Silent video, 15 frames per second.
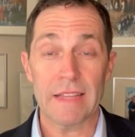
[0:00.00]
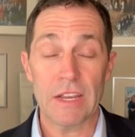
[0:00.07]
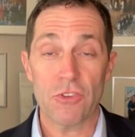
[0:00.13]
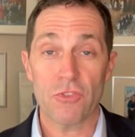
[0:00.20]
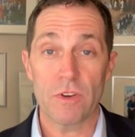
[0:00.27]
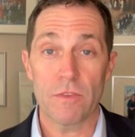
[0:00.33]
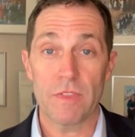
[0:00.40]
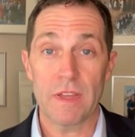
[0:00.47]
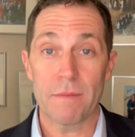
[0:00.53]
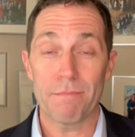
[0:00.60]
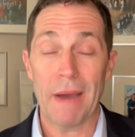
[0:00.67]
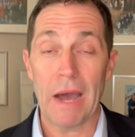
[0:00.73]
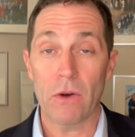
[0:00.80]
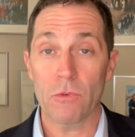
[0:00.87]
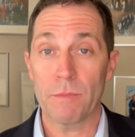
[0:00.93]
a violation of the
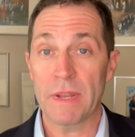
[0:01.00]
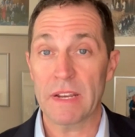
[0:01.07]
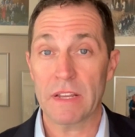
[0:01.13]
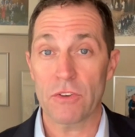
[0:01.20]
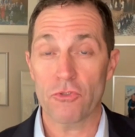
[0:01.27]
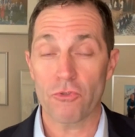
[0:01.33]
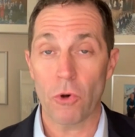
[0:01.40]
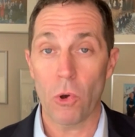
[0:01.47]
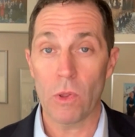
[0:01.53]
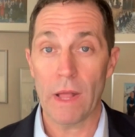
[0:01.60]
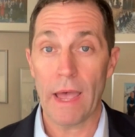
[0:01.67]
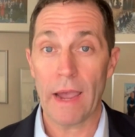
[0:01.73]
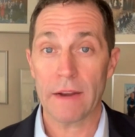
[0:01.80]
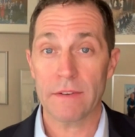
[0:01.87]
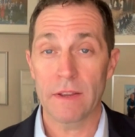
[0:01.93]
Impoundment
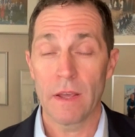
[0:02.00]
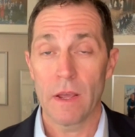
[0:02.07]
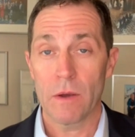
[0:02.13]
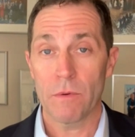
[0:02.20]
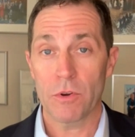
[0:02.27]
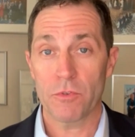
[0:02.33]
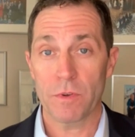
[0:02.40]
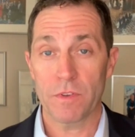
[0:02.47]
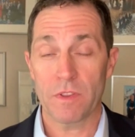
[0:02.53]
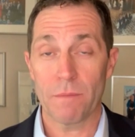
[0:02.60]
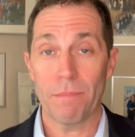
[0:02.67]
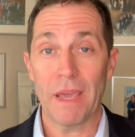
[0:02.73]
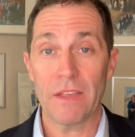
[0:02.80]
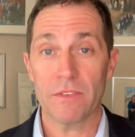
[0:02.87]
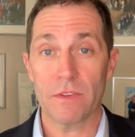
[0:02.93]
Control Act, which was
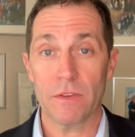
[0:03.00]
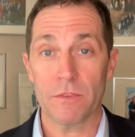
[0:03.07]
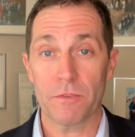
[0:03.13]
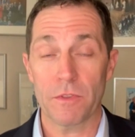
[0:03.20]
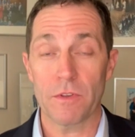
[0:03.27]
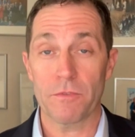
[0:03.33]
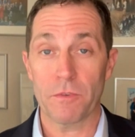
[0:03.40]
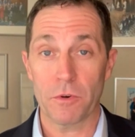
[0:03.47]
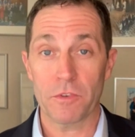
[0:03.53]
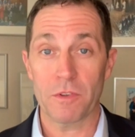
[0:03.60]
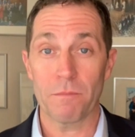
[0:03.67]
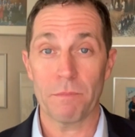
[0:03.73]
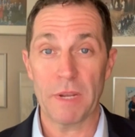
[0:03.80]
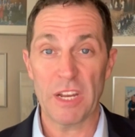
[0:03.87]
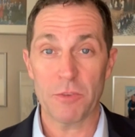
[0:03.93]
the basis for the
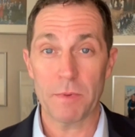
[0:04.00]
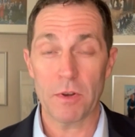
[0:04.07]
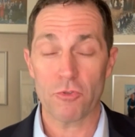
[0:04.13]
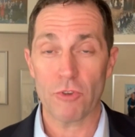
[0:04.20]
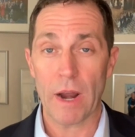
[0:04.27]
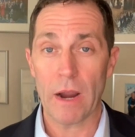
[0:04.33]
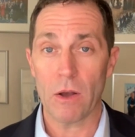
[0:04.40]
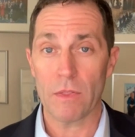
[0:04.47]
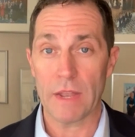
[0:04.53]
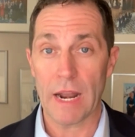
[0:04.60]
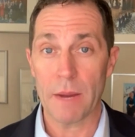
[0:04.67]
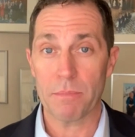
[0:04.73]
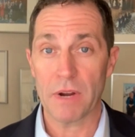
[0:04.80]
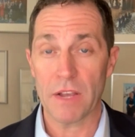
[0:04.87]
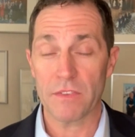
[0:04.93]
first impeachment trial
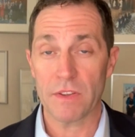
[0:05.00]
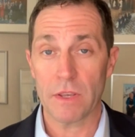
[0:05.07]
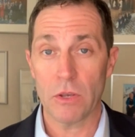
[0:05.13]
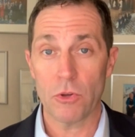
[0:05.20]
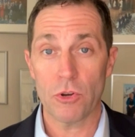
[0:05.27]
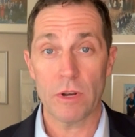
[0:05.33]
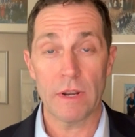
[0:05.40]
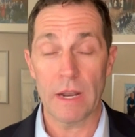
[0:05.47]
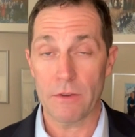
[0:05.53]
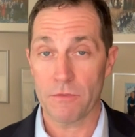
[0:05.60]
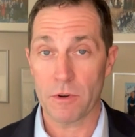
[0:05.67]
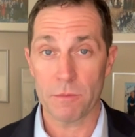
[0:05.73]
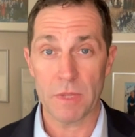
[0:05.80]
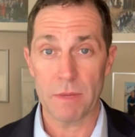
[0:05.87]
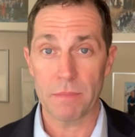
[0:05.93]
that I prosecuted, and
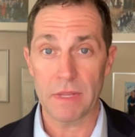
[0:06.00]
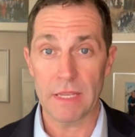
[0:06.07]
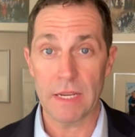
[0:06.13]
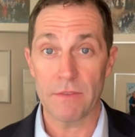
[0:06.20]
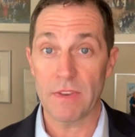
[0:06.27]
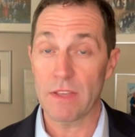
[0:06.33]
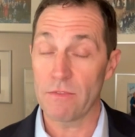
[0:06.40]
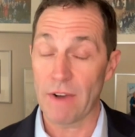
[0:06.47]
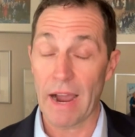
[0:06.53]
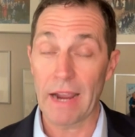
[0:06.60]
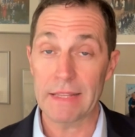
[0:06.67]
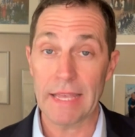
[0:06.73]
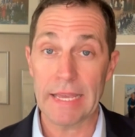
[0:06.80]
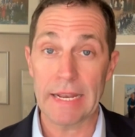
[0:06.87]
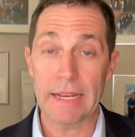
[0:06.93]
I firmly believed he
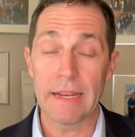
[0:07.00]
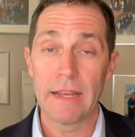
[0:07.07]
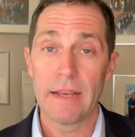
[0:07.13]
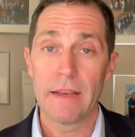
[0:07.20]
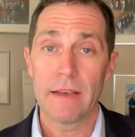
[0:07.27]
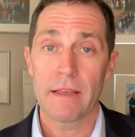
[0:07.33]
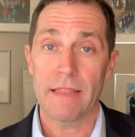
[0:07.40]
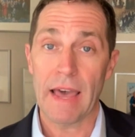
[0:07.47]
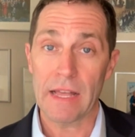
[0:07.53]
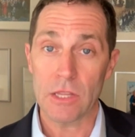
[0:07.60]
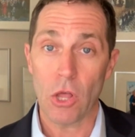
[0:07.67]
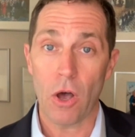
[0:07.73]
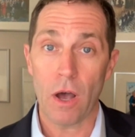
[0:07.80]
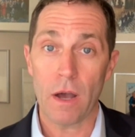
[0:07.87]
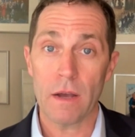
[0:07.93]
violated
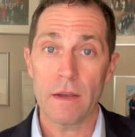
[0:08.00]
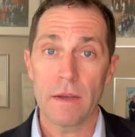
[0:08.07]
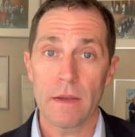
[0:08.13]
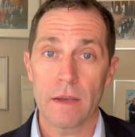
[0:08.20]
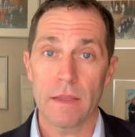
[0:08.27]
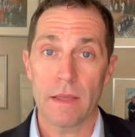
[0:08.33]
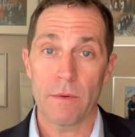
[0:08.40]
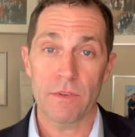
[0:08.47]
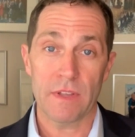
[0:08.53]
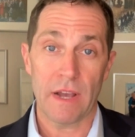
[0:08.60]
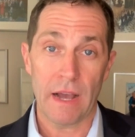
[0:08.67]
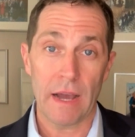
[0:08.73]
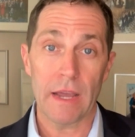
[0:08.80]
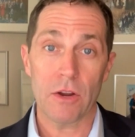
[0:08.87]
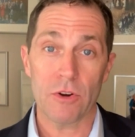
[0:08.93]
that law, and that was
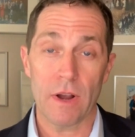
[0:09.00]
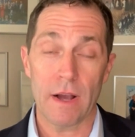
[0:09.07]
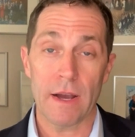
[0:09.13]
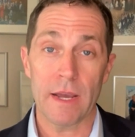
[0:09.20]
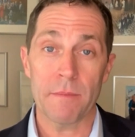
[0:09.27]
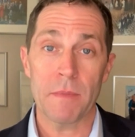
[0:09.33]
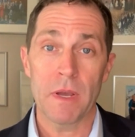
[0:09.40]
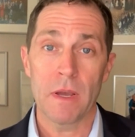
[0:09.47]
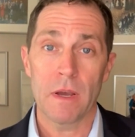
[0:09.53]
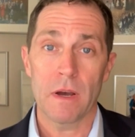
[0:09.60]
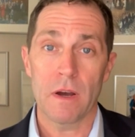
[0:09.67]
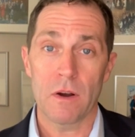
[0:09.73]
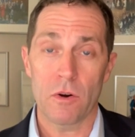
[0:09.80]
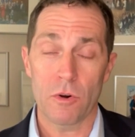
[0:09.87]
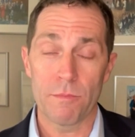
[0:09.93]
a high crime
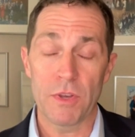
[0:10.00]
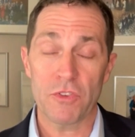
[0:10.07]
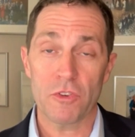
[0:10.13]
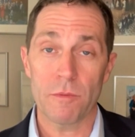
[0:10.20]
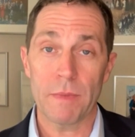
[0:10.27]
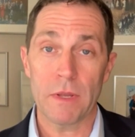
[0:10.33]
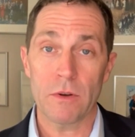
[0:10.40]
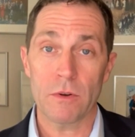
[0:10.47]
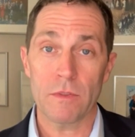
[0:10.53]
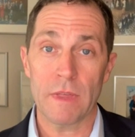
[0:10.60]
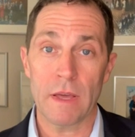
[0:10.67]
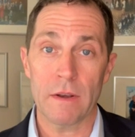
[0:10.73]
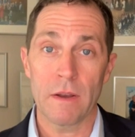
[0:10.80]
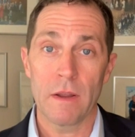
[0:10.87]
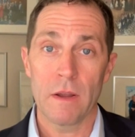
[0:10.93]
uh, or misdemeanor
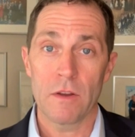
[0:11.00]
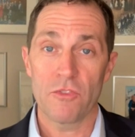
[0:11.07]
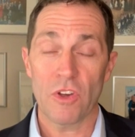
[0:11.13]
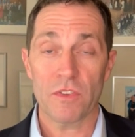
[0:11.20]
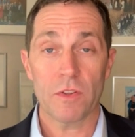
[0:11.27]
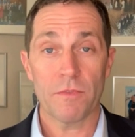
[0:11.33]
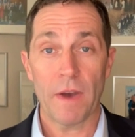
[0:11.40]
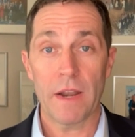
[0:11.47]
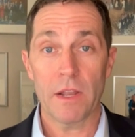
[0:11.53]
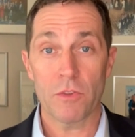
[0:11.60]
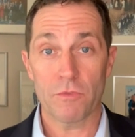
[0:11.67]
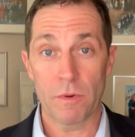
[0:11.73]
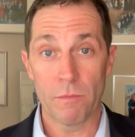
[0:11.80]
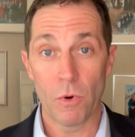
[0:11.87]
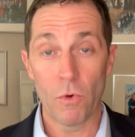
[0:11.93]
that justified
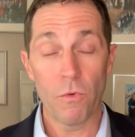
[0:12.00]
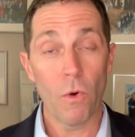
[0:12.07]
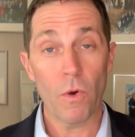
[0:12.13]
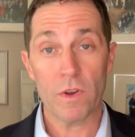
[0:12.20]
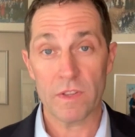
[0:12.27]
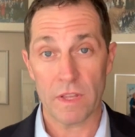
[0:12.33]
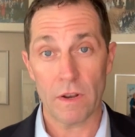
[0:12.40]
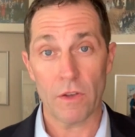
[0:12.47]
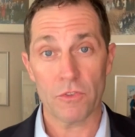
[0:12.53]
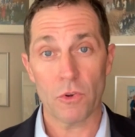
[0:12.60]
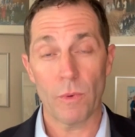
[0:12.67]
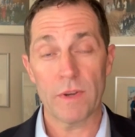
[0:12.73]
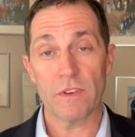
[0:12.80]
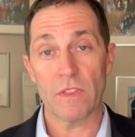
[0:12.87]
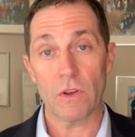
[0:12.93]
his removal because that
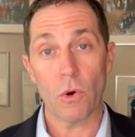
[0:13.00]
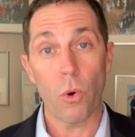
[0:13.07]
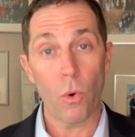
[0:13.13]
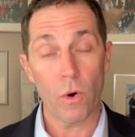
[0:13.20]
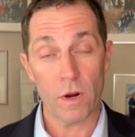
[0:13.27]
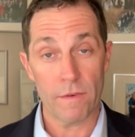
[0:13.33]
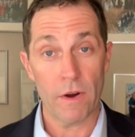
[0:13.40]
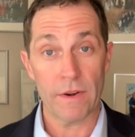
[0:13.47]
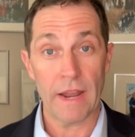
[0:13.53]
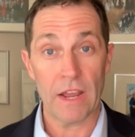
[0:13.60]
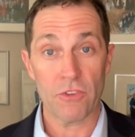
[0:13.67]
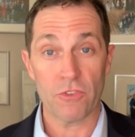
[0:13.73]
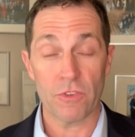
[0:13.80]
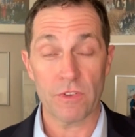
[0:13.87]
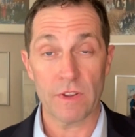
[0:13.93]
also went to the core of our
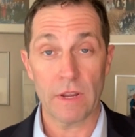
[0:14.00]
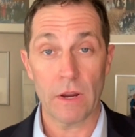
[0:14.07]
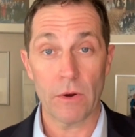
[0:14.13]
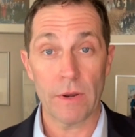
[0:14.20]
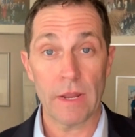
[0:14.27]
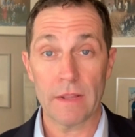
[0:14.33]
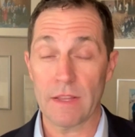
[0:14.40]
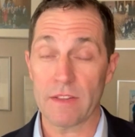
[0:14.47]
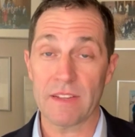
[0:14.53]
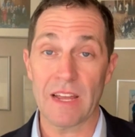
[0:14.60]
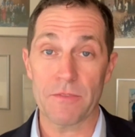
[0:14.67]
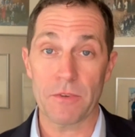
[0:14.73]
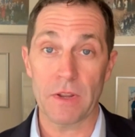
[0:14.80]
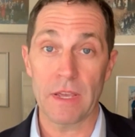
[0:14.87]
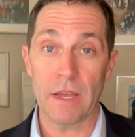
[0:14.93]
national security. And let's
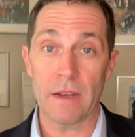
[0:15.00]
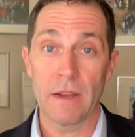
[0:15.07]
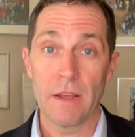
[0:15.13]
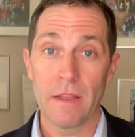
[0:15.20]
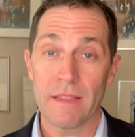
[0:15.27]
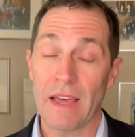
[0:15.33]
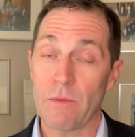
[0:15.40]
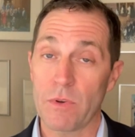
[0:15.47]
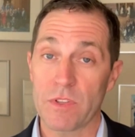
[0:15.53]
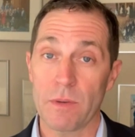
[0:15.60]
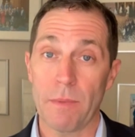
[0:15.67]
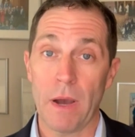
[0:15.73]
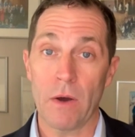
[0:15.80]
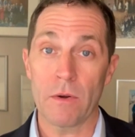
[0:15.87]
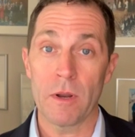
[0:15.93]
not forget that
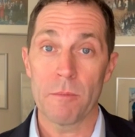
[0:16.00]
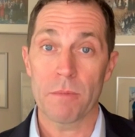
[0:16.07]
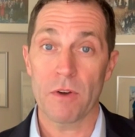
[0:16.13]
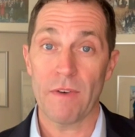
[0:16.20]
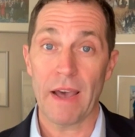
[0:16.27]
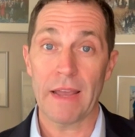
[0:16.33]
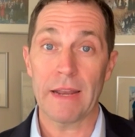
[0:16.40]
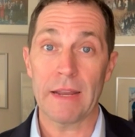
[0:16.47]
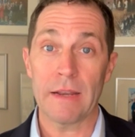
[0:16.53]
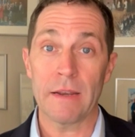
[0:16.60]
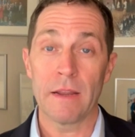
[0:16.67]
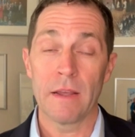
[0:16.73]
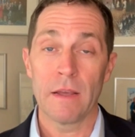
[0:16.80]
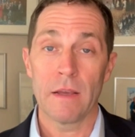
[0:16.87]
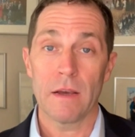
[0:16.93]
was about
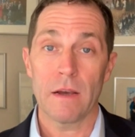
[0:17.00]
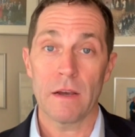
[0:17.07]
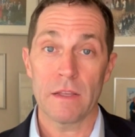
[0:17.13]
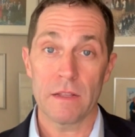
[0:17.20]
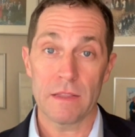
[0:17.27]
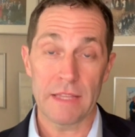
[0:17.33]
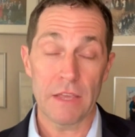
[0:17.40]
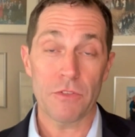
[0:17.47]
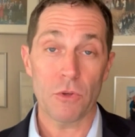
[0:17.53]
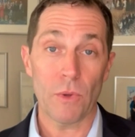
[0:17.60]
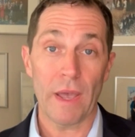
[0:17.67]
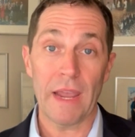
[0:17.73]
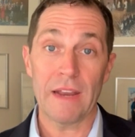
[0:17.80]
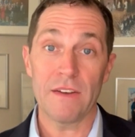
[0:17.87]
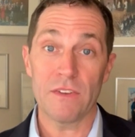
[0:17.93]
providing a
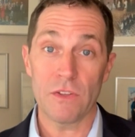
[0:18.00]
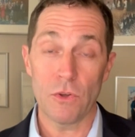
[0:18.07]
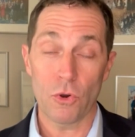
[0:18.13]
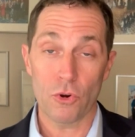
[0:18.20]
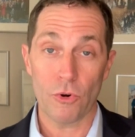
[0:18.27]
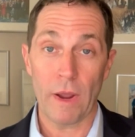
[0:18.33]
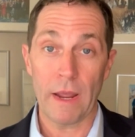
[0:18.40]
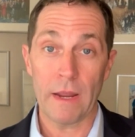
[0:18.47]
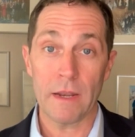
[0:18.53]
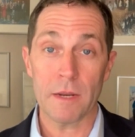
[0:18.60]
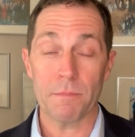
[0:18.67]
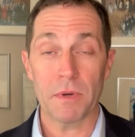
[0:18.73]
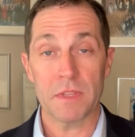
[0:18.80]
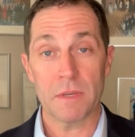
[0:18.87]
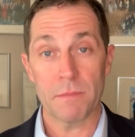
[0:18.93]
lethal aid to
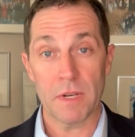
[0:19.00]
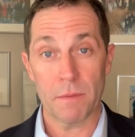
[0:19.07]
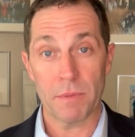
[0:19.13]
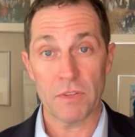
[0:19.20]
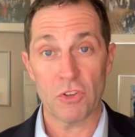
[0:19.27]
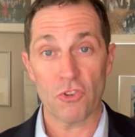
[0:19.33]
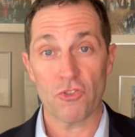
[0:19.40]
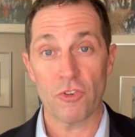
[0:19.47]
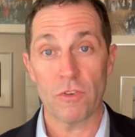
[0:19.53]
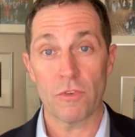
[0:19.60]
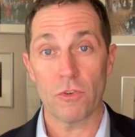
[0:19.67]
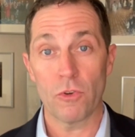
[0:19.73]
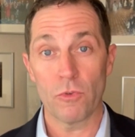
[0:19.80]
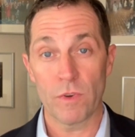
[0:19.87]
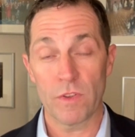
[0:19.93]
Ukraine to put them in a
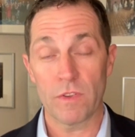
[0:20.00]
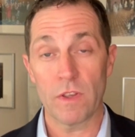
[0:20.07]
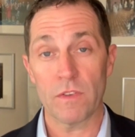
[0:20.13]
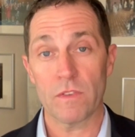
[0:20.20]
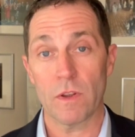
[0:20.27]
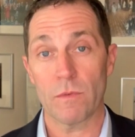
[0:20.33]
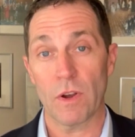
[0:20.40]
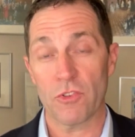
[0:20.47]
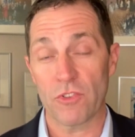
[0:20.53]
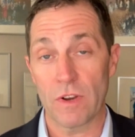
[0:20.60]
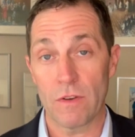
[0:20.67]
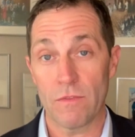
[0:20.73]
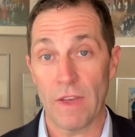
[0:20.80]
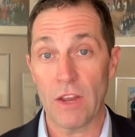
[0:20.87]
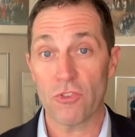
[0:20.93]
position to resist a
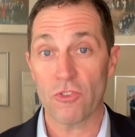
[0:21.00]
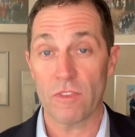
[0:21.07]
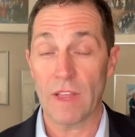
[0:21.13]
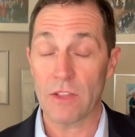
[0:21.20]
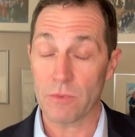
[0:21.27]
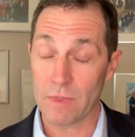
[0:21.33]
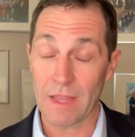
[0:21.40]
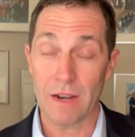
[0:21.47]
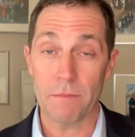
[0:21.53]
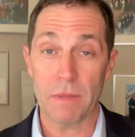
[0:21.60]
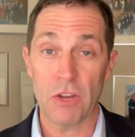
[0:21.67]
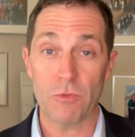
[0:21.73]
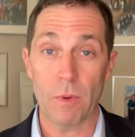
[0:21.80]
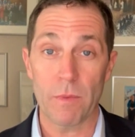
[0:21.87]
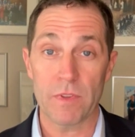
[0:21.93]
Russian invasion. That's what that
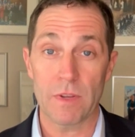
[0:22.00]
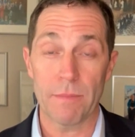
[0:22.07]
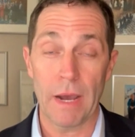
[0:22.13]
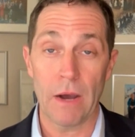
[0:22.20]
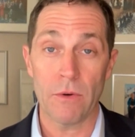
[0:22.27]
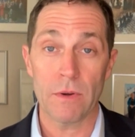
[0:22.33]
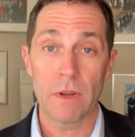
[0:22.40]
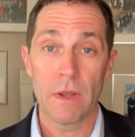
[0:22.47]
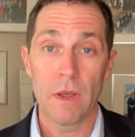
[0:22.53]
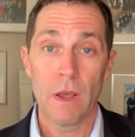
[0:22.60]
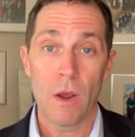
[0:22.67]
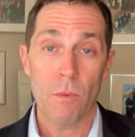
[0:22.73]
impeachment was about.